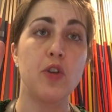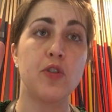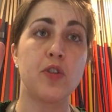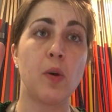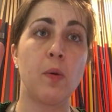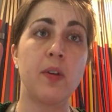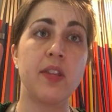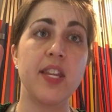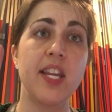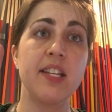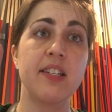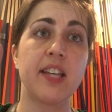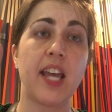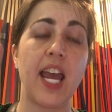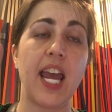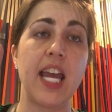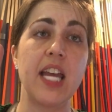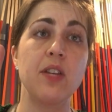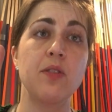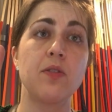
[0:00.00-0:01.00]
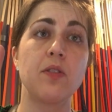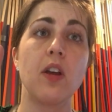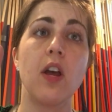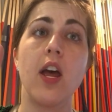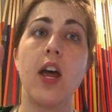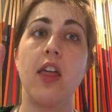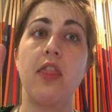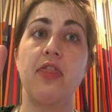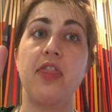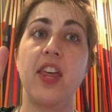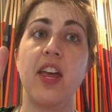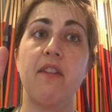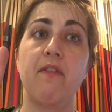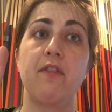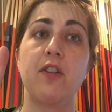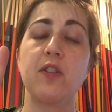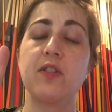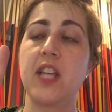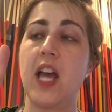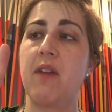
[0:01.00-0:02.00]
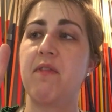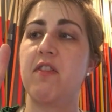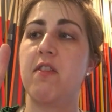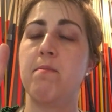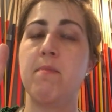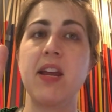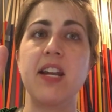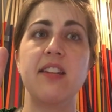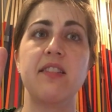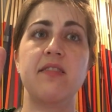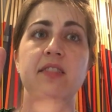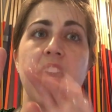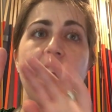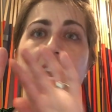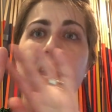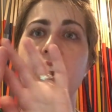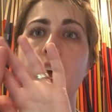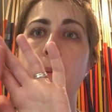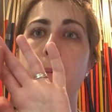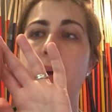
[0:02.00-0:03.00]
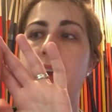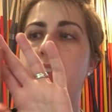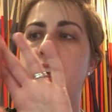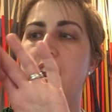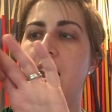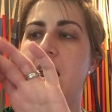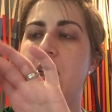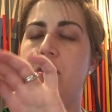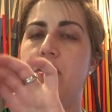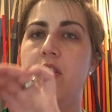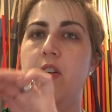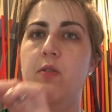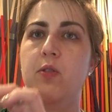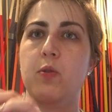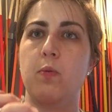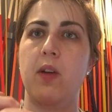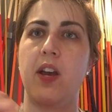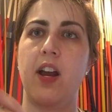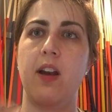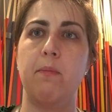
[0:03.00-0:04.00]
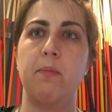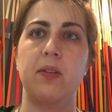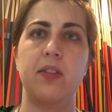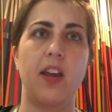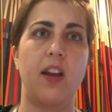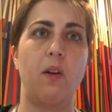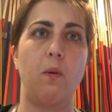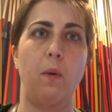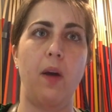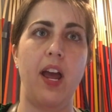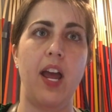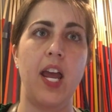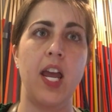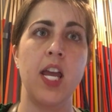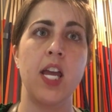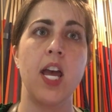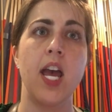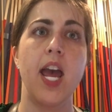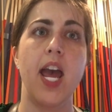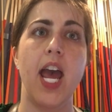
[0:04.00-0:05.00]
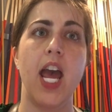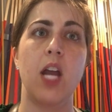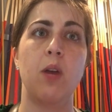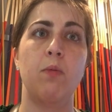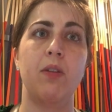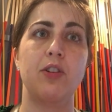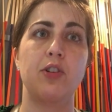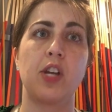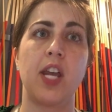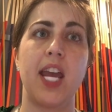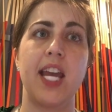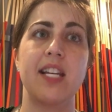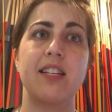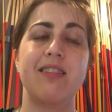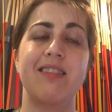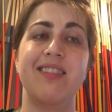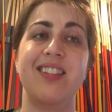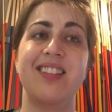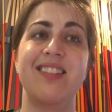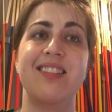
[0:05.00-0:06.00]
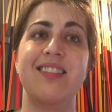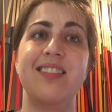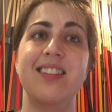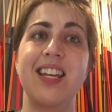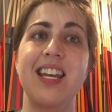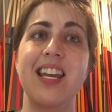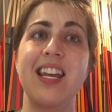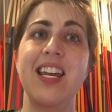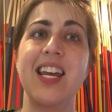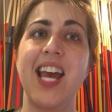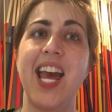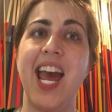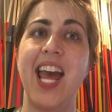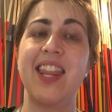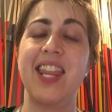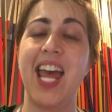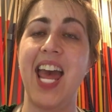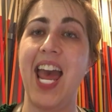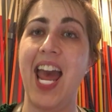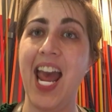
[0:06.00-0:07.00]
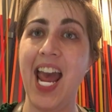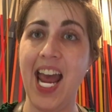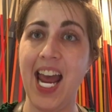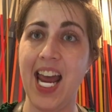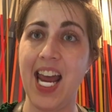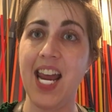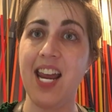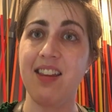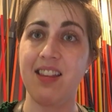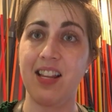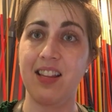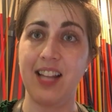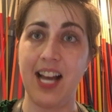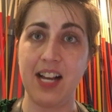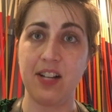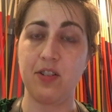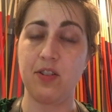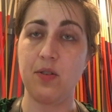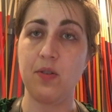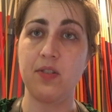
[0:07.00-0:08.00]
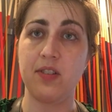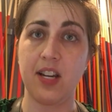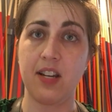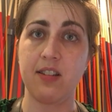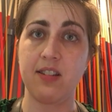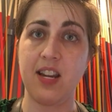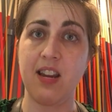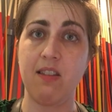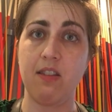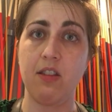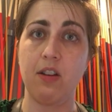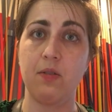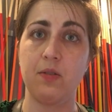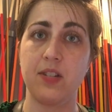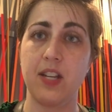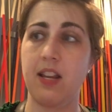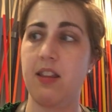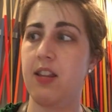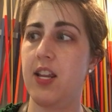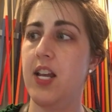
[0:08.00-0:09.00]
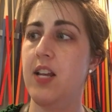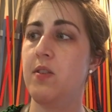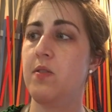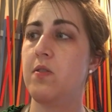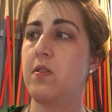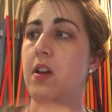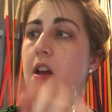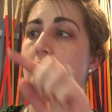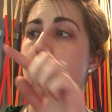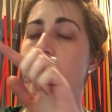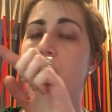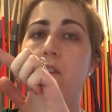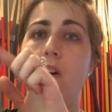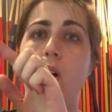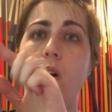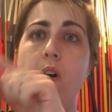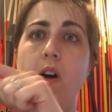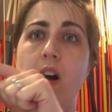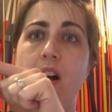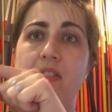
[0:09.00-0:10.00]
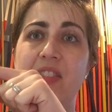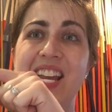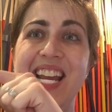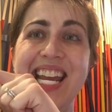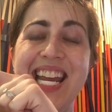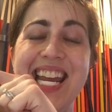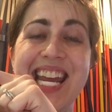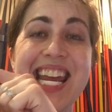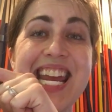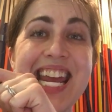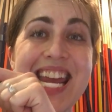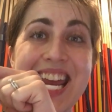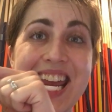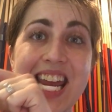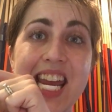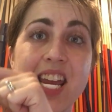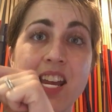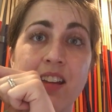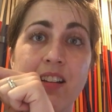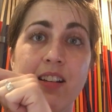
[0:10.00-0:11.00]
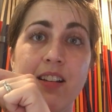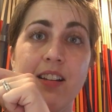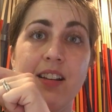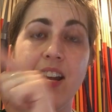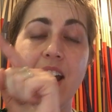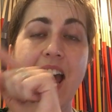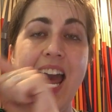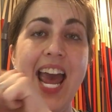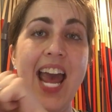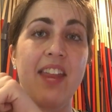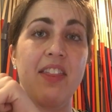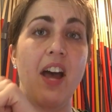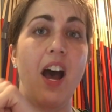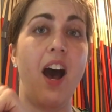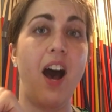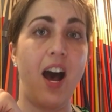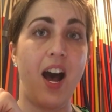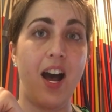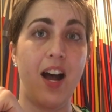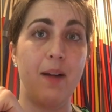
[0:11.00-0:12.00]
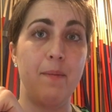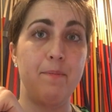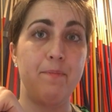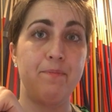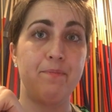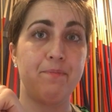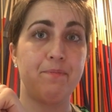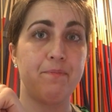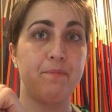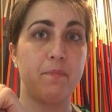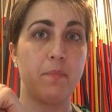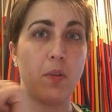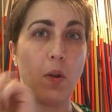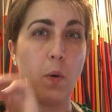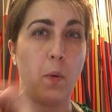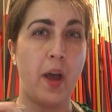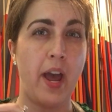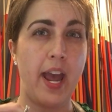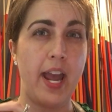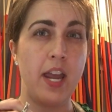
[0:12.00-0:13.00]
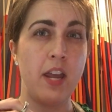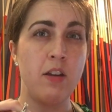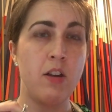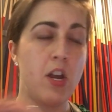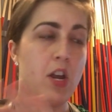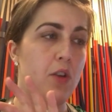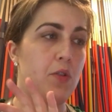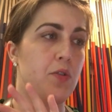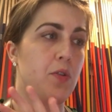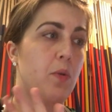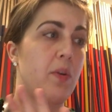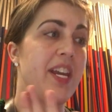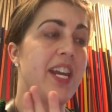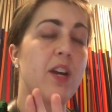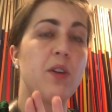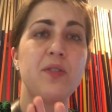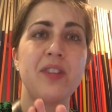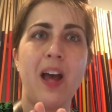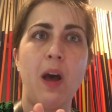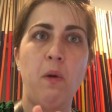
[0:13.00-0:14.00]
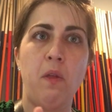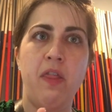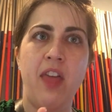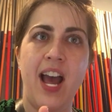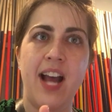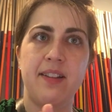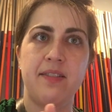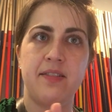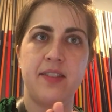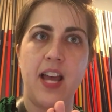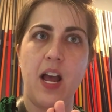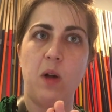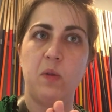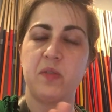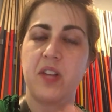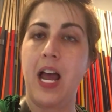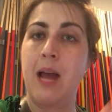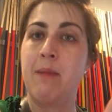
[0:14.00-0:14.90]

So in this case, the first half of the beat is taken up by that 8th note, so we kind of put that away, in which case the C and the A, the last 2 16th notes in this, fall on the E and the A, okay? So here's how that sounds.